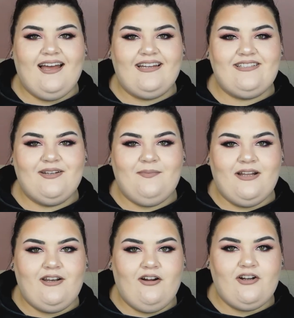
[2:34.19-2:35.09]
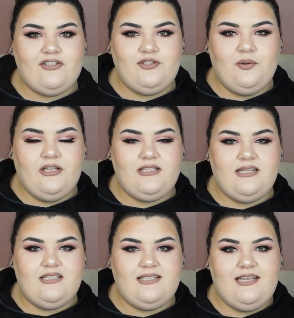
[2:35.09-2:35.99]
I took my NARS Dual
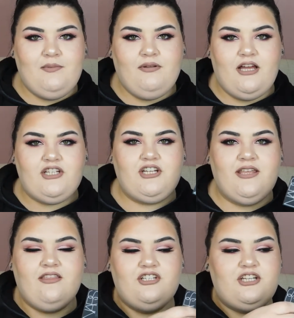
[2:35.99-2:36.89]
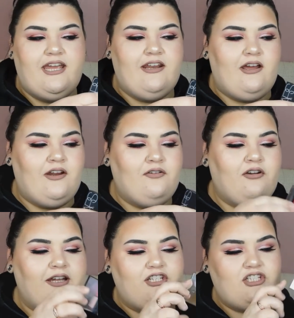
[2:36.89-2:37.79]
Intensity Blush in the shade
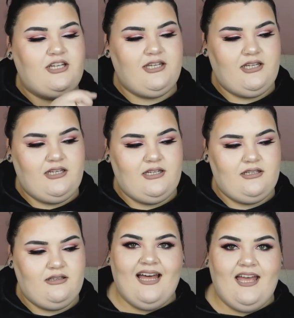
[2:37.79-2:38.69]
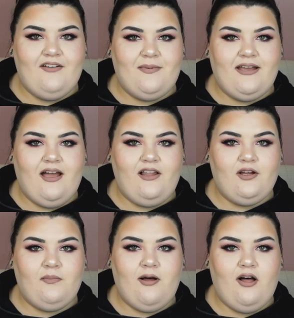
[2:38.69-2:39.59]
Adoration. I have my
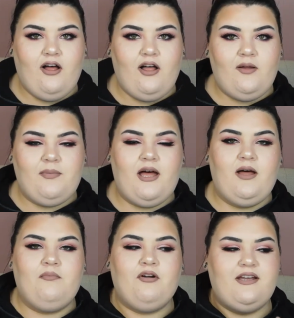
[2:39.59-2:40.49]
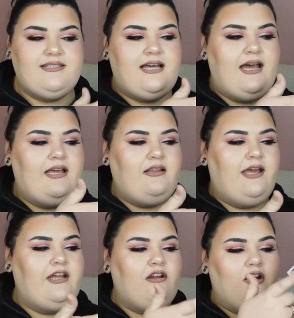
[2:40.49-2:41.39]
ColourPop uh, Pressed
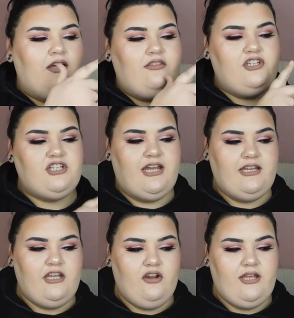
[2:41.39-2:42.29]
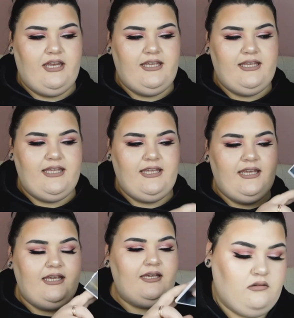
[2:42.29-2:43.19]
Highlighter in the shade here, Kitty
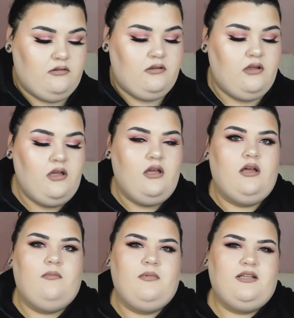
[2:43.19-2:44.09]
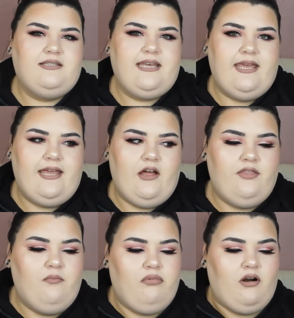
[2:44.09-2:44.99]
Kitty. I'm going to take out
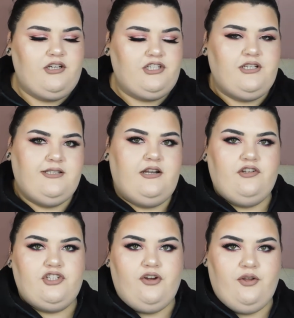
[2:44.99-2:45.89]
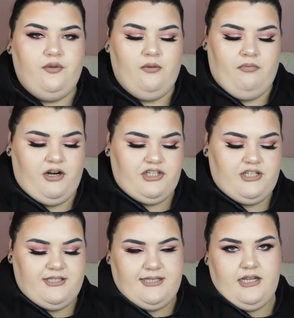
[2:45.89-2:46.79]
the brushes and I'll show you the
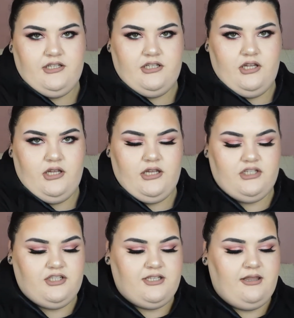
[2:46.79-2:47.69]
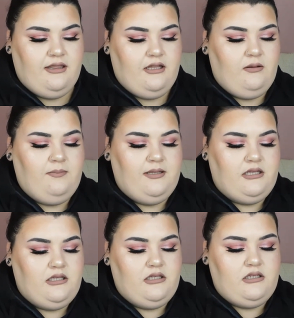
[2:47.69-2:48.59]
brushes that I took in just a little
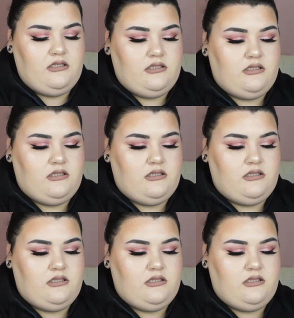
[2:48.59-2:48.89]
bit.